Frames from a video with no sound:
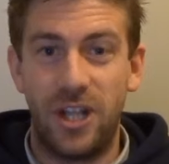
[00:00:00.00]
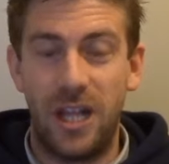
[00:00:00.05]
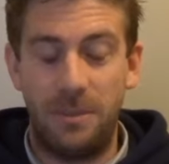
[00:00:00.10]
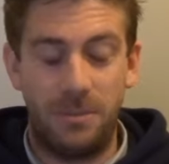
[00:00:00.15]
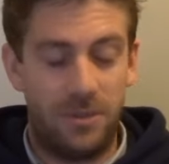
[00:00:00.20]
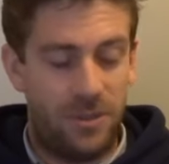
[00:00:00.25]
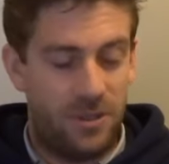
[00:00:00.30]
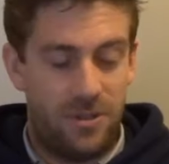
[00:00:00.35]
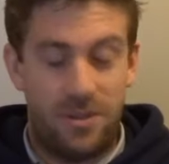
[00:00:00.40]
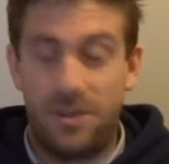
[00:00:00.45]

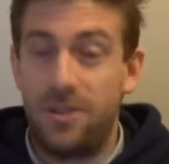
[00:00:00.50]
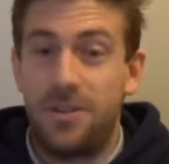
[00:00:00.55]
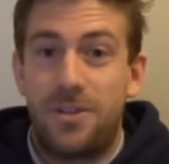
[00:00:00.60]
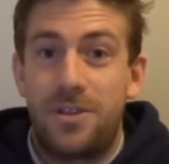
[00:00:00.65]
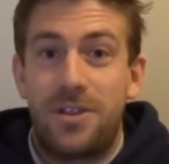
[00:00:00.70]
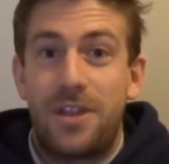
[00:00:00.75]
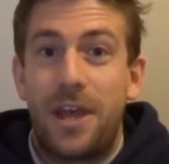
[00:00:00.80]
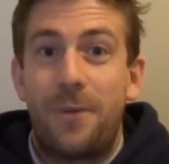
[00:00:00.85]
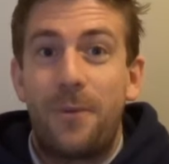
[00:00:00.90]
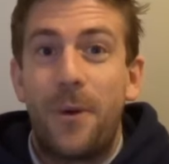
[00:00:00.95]
lips.
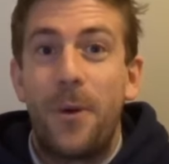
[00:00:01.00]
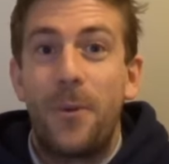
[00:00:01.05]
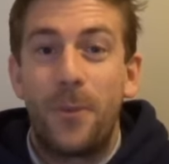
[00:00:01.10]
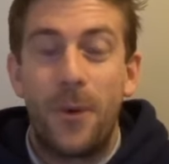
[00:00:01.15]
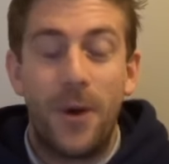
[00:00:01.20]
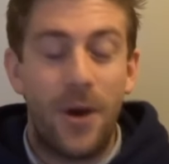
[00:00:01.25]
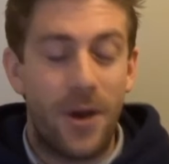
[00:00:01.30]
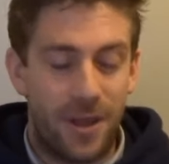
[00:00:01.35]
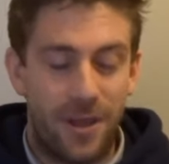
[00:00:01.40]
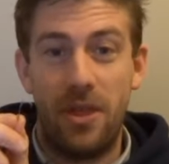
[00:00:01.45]
That won't
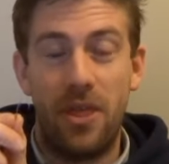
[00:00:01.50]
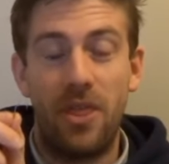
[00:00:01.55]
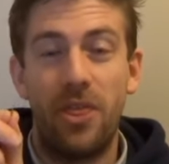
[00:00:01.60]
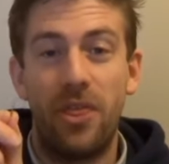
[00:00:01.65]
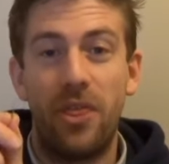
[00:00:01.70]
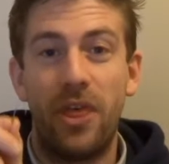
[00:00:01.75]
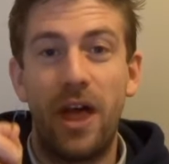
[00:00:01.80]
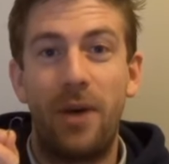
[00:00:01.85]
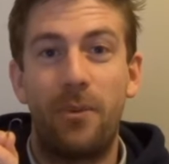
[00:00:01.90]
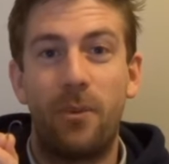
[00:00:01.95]
work.
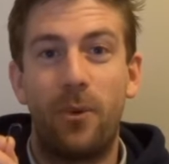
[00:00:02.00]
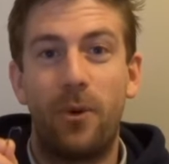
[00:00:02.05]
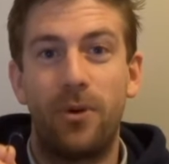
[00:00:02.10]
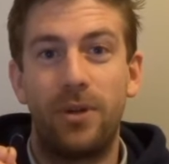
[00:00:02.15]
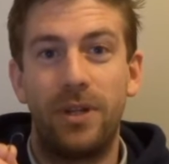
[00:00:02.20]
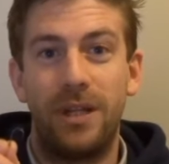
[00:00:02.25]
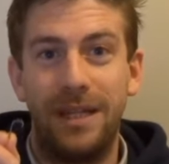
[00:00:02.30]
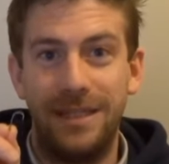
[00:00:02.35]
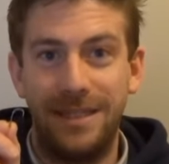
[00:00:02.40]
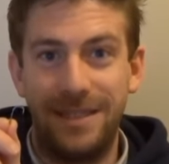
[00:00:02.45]
That
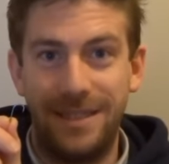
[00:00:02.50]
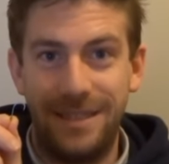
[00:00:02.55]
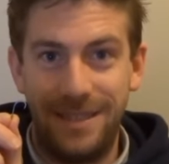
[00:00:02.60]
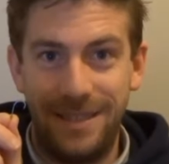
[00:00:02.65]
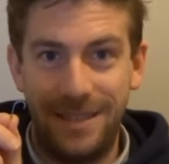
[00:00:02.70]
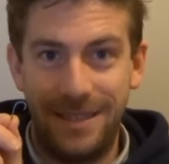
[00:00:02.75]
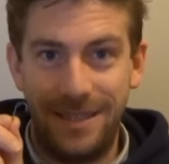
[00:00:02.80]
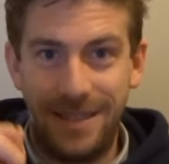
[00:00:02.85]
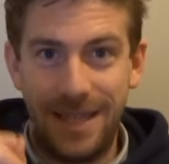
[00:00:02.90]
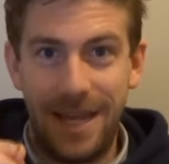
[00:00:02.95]
one is
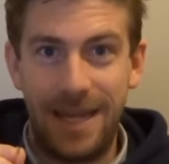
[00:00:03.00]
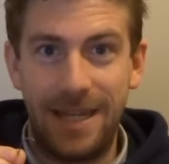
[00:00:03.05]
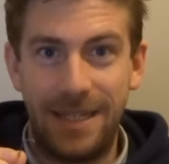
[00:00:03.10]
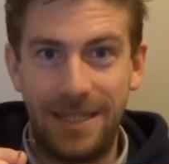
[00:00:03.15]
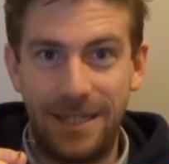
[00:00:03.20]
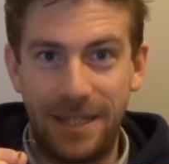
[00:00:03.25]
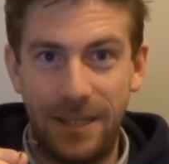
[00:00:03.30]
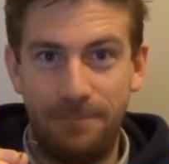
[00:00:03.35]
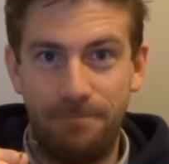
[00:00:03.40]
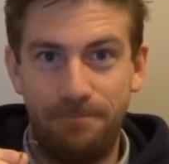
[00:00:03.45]
dead
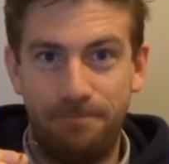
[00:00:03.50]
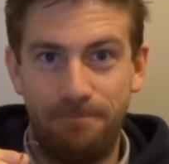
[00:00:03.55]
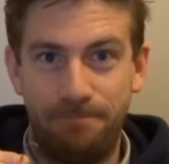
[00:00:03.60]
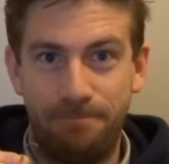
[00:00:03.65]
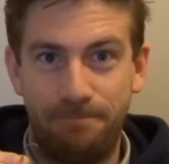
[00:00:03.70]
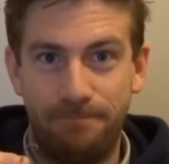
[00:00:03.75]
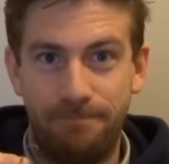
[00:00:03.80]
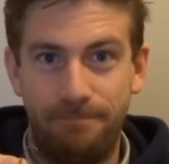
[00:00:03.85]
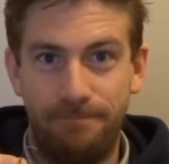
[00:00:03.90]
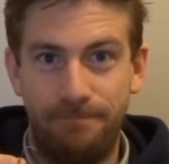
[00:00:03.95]
easy.
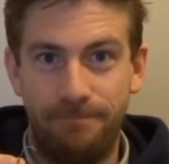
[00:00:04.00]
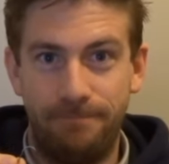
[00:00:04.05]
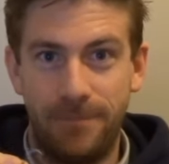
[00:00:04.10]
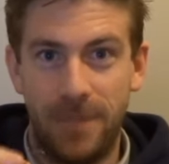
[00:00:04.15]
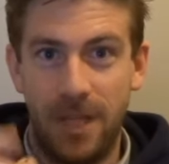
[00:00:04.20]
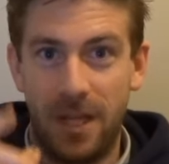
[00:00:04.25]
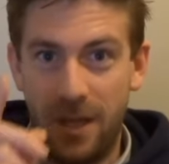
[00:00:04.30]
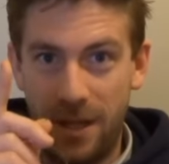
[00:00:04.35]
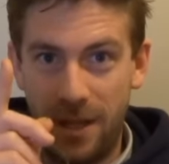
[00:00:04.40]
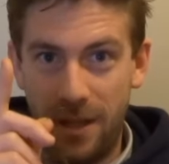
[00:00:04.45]

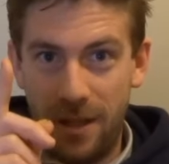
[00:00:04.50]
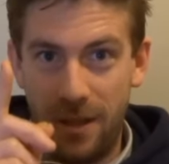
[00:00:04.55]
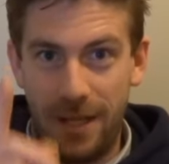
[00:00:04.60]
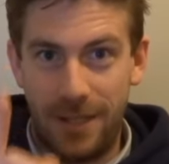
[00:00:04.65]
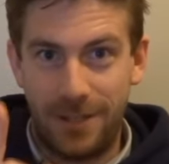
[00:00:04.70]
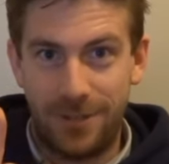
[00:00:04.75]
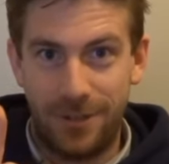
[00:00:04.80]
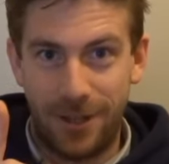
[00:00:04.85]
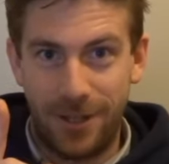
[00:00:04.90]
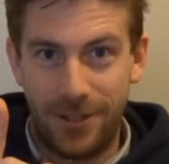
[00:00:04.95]

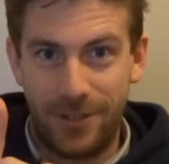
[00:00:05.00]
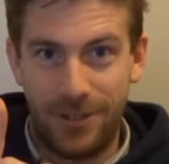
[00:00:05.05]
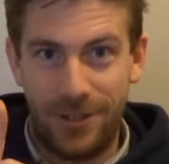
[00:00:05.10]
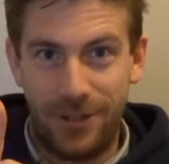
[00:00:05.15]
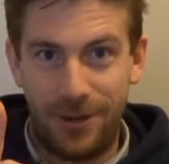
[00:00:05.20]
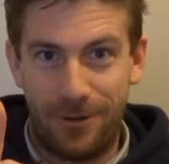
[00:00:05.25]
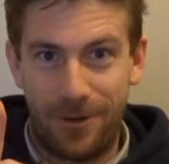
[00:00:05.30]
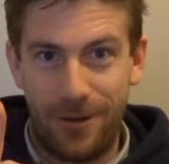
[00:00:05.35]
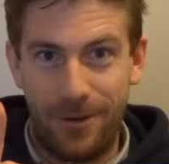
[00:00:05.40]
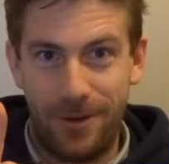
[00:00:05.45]
Let's look at
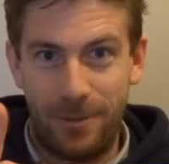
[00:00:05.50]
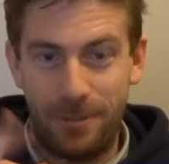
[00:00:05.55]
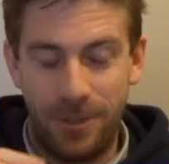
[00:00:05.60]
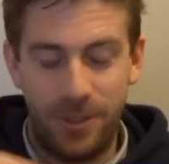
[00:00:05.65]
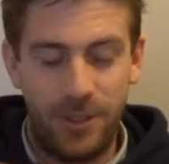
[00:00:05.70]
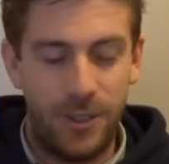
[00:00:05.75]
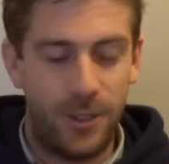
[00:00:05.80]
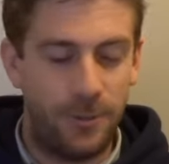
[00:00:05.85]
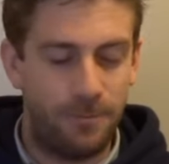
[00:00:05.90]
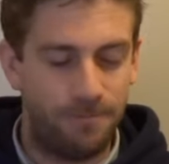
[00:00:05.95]
scenario number
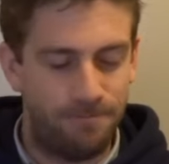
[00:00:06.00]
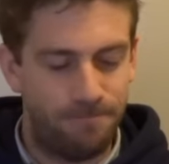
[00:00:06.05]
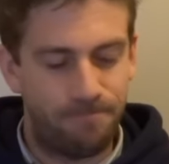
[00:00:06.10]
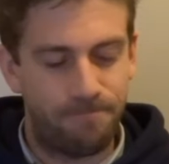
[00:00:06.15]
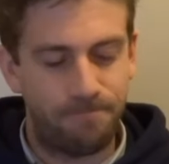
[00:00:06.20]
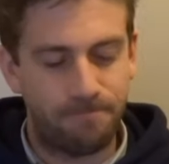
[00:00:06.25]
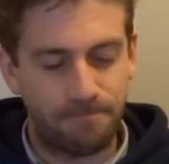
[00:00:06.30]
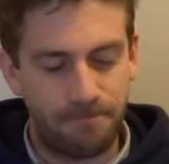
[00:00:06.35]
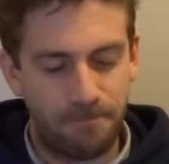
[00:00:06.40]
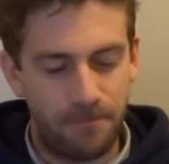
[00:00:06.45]
2.
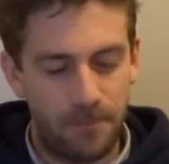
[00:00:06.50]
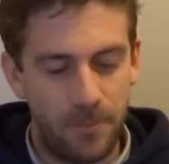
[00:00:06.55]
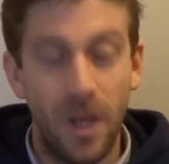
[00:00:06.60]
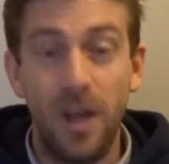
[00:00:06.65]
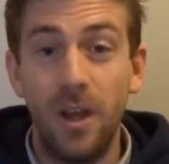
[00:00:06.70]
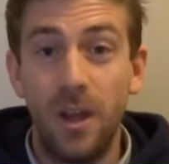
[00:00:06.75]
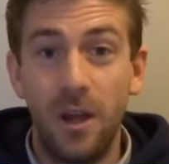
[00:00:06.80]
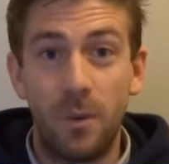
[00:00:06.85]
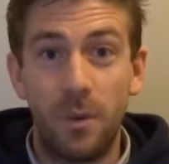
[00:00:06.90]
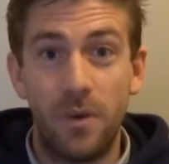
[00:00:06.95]

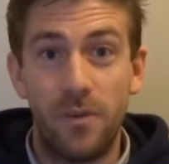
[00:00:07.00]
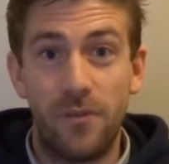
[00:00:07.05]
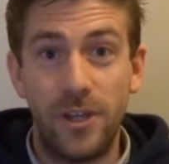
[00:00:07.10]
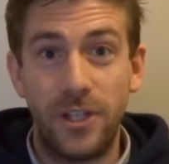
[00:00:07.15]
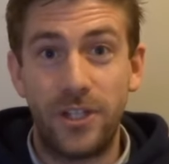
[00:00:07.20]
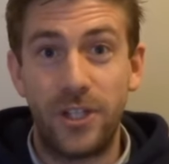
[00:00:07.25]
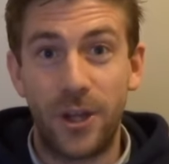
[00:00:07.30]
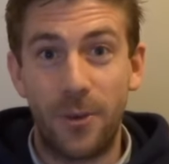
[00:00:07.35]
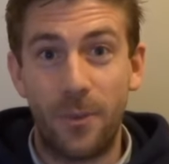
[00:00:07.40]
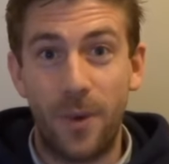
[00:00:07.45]
We're
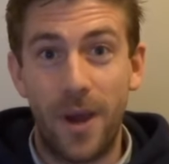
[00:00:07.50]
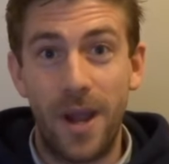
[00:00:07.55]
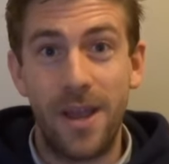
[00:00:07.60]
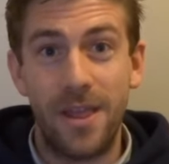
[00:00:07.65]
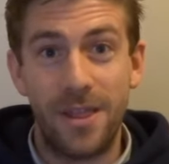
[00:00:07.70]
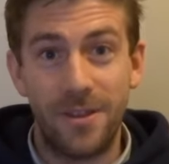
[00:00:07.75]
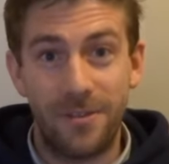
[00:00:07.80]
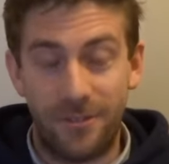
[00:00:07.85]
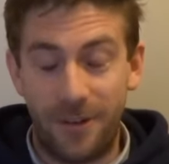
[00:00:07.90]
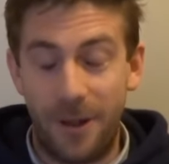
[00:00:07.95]
fishing away,
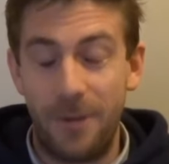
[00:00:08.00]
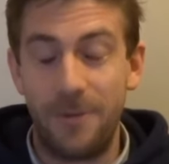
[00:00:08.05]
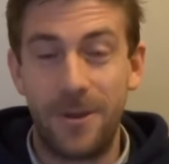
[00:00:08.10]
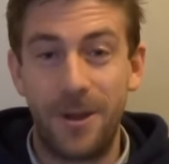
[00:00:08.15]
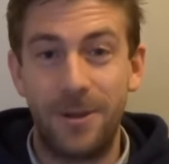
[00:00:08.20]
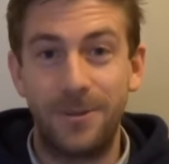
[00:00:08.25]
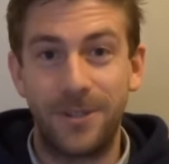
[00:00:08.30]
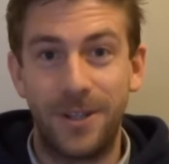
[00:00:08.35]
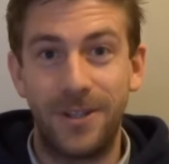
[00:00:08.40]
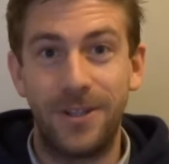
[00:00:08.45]
the float
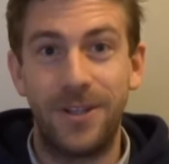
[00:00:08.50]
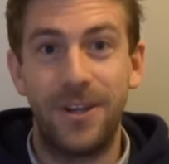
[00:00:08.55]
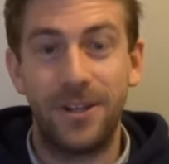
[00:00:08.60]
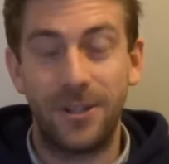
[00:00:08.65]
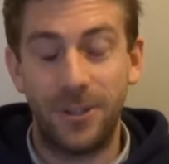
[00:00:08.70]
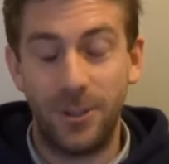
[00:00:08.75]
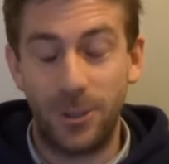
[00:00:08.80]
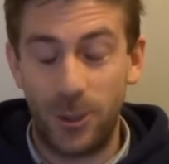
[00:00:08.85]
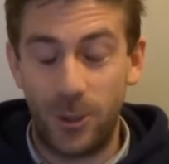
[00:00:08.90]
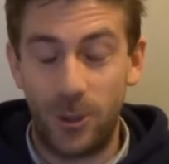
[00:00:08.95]
goes under,
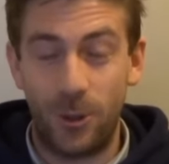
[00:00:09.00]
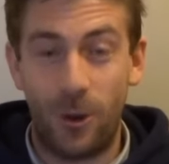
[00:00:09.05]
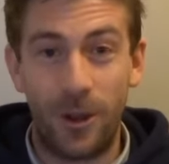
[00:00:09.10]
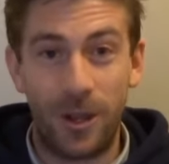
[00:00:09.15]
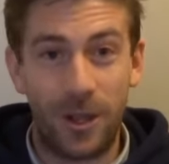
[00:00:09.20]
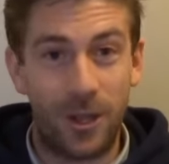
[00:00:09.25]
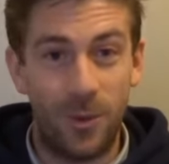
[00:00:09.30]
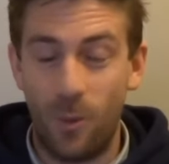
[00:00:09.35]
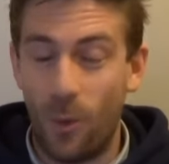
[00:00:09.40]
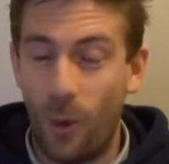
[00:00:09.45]
you
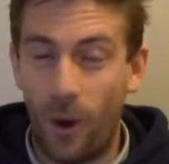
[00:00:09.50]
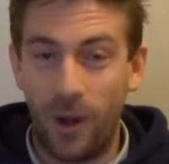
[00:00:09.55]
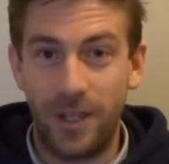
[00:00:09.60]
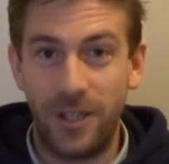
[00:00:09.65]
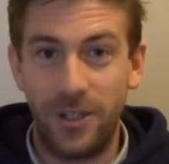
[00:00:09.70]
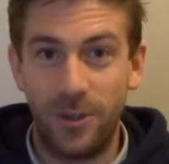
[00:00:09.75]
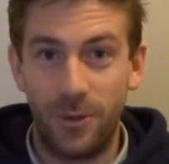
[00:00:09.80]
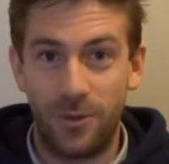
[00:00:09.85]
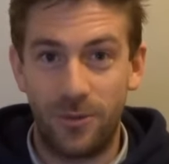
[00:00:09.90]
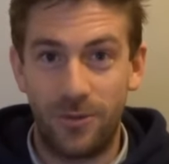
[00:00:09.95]
strike, you
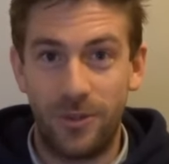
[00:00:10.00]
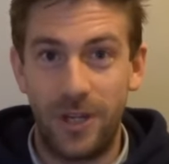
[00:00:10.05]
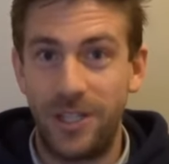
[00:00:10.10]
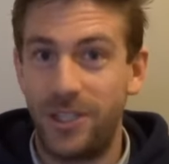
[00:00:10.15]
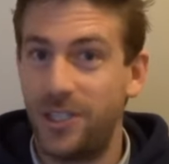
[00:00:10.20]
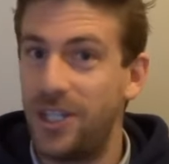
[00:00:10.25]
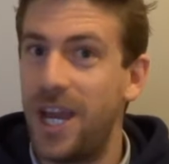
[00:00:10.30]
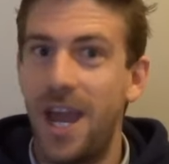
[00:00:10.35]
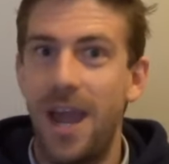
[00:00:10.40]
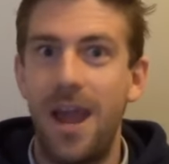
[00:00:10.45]
widen your
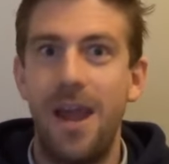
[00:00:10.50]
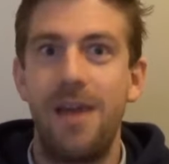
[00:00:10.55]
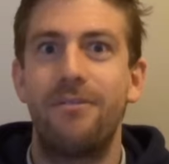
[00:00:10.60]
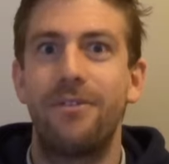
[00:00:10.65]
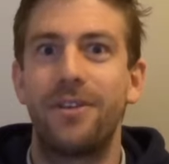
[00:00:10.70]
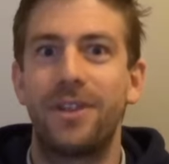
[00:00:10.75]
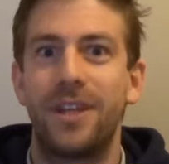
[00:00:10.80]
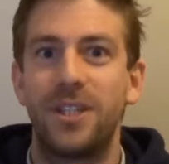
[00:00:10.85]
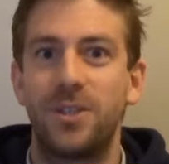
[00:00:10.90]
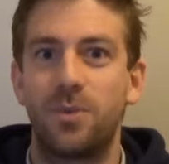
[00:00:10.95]
fish,
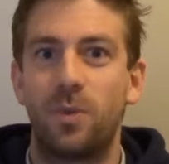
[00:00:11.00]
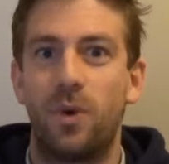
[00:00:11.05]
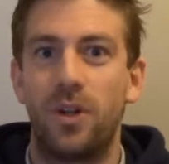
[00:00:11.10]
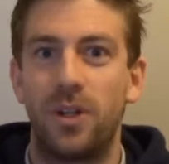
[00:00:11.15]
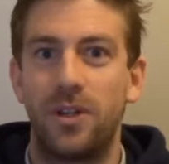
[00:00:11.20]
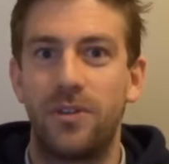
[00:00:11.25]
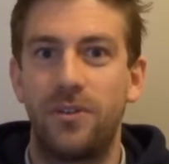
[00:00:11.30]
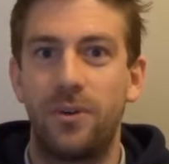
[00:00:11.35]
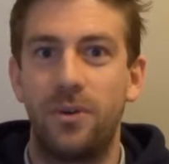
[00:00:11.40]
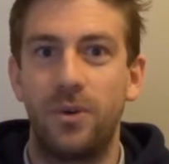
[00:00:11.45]
everything's
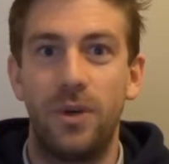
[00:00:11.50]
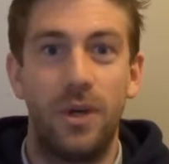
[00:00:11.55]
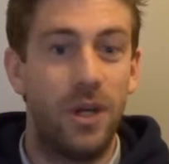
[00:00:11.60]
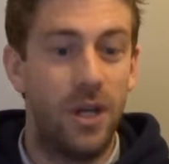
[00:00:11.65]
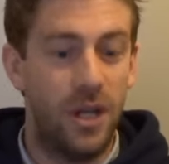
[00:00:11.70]
wonderful.